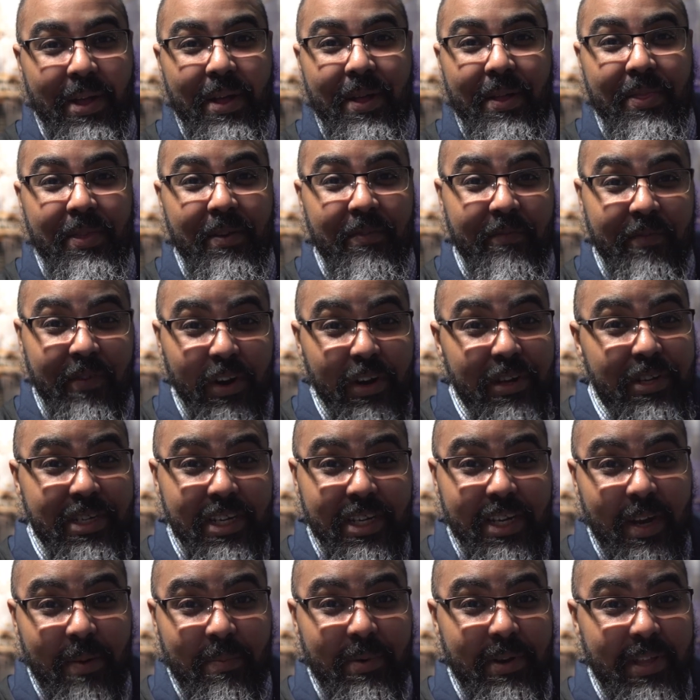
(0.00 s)
the version
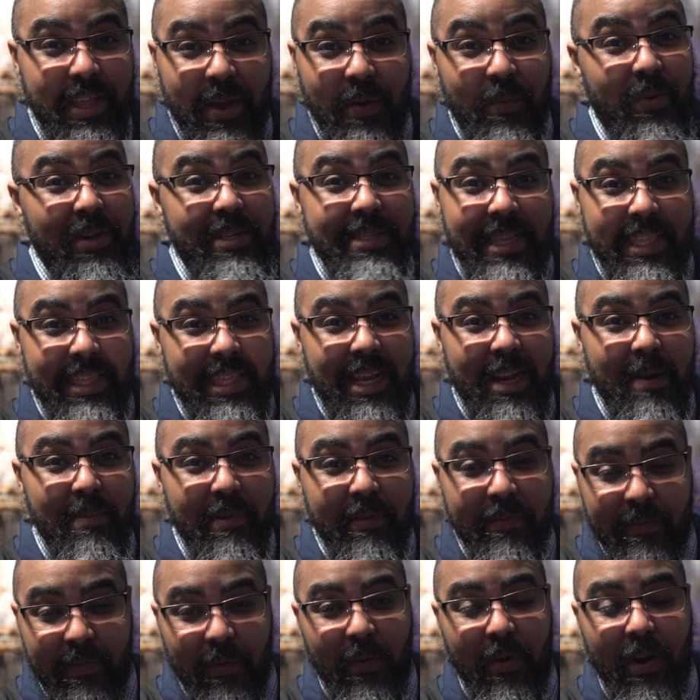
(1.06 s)
number that wasn't there
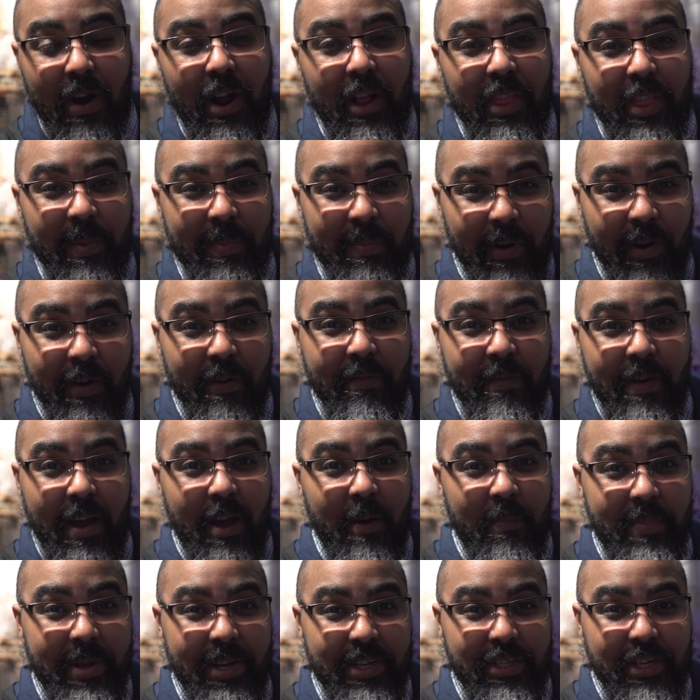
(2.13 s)
before on the profile
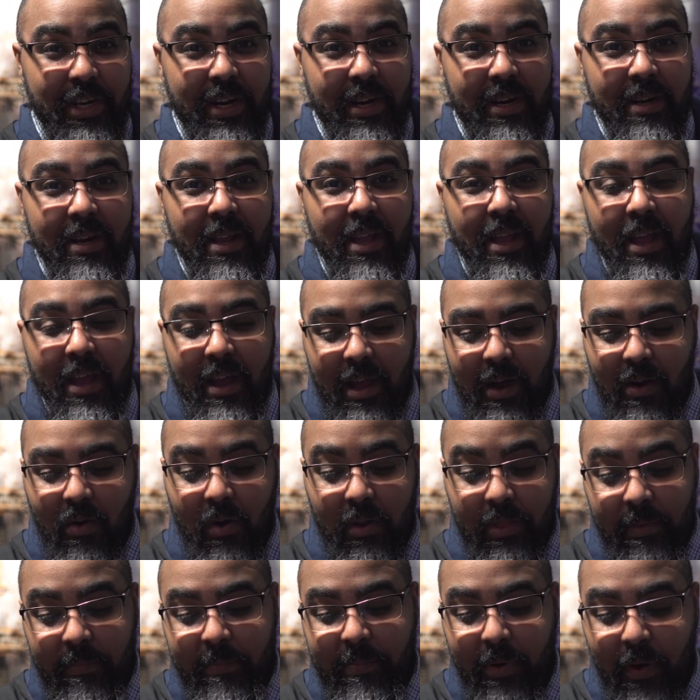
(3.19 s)
picture or
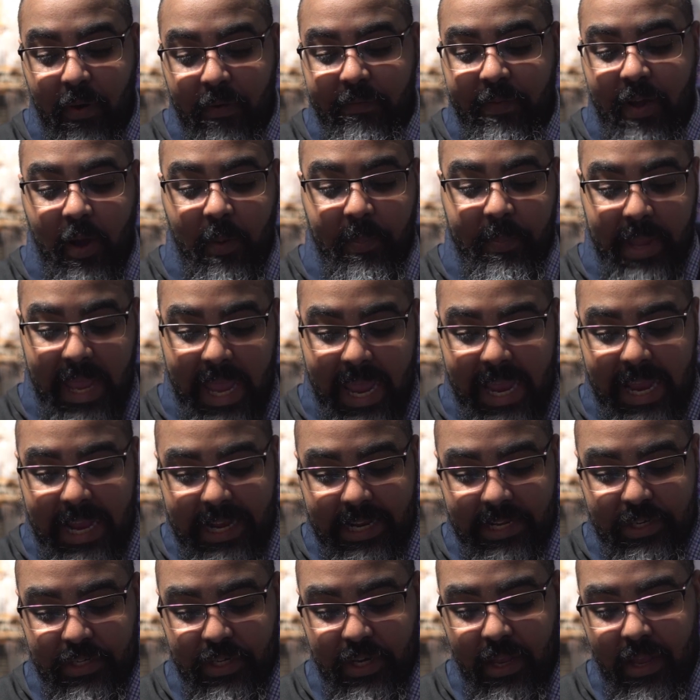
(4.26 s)
on the profile
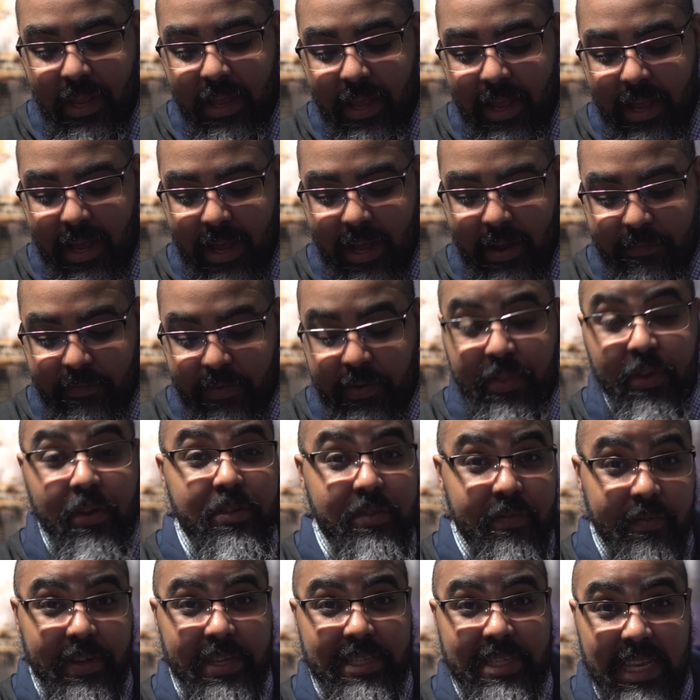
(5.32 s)
page, for those
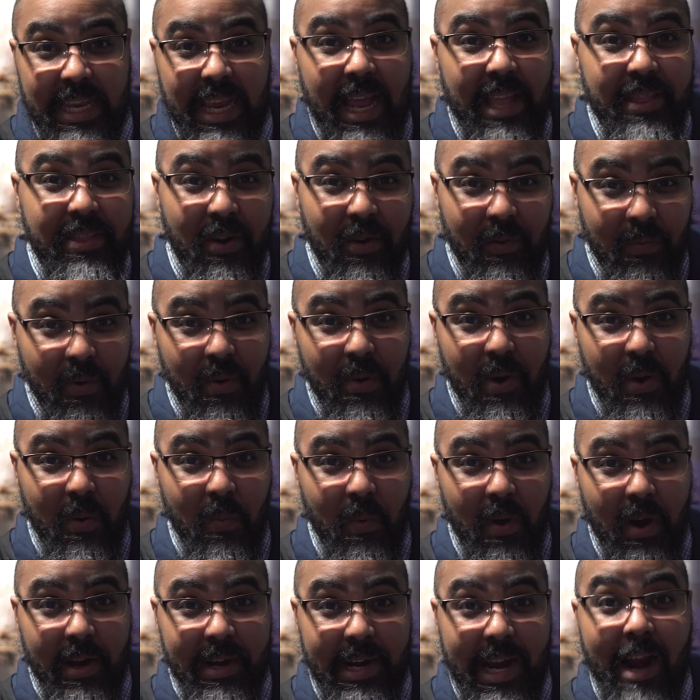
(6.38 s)
of us that got the heroic
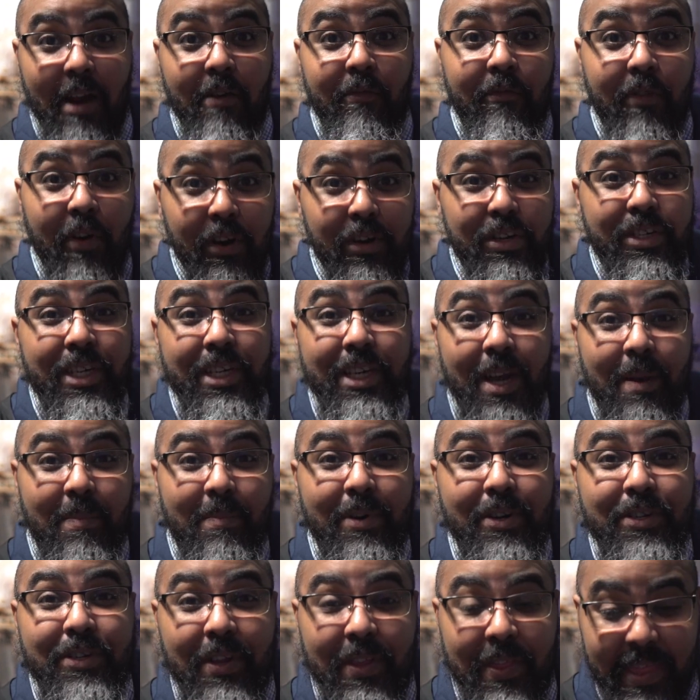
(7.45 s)
wand, our version
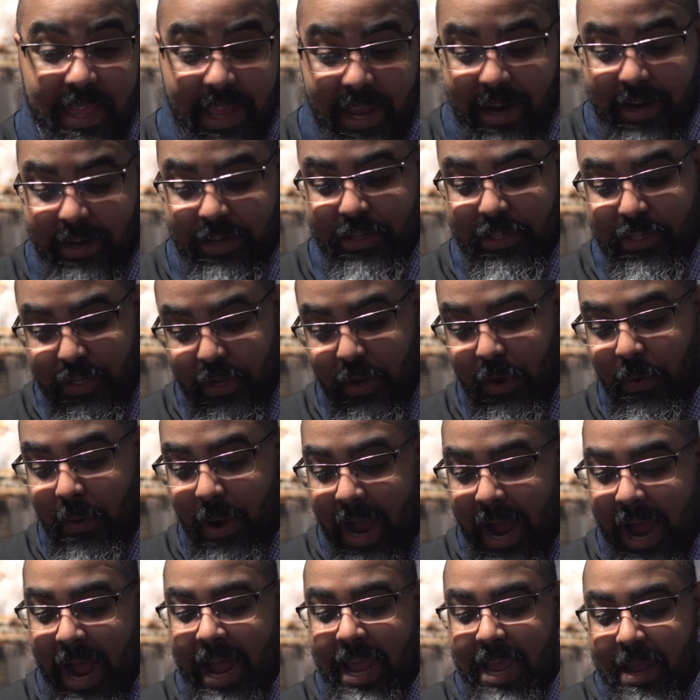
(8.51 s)
numbers are there. So
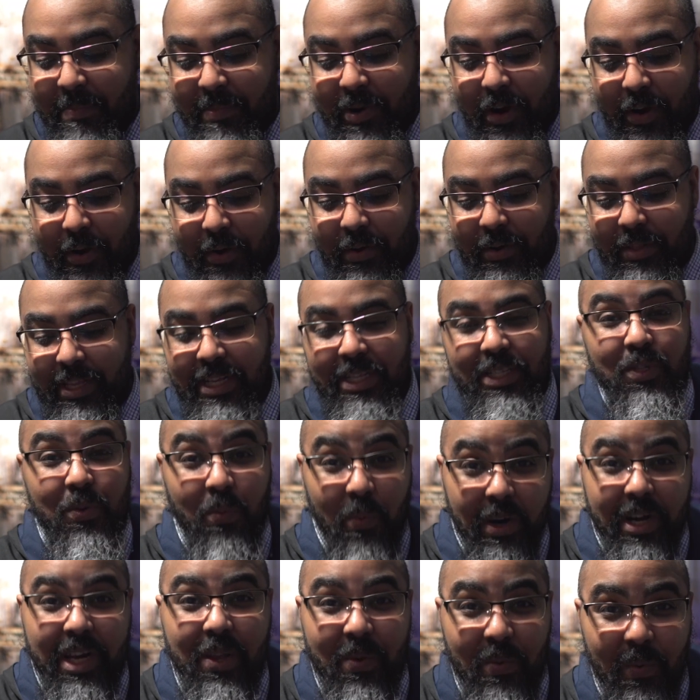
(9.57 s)
I am currently
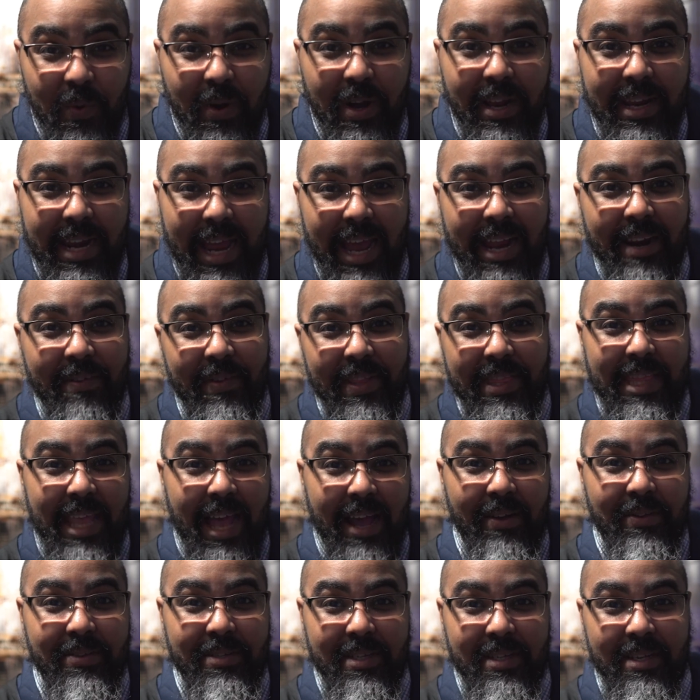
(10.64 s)
21 out of
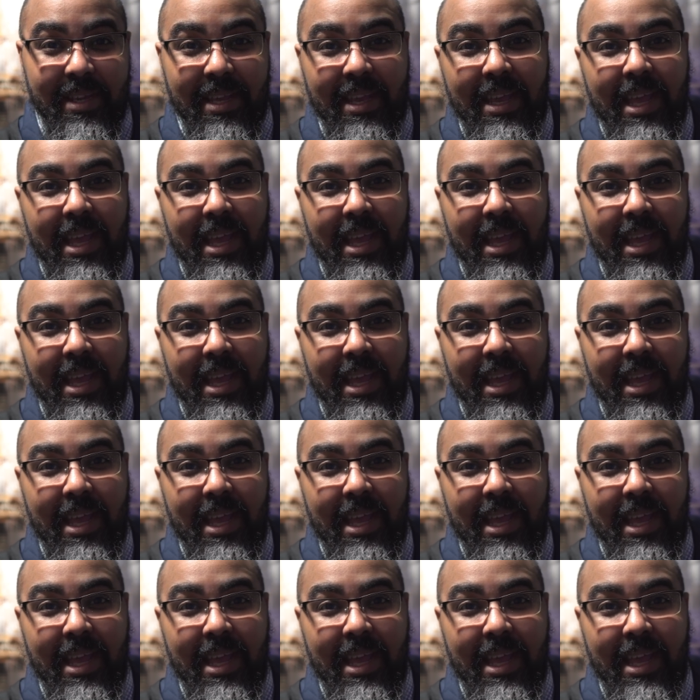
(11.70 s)
1,000.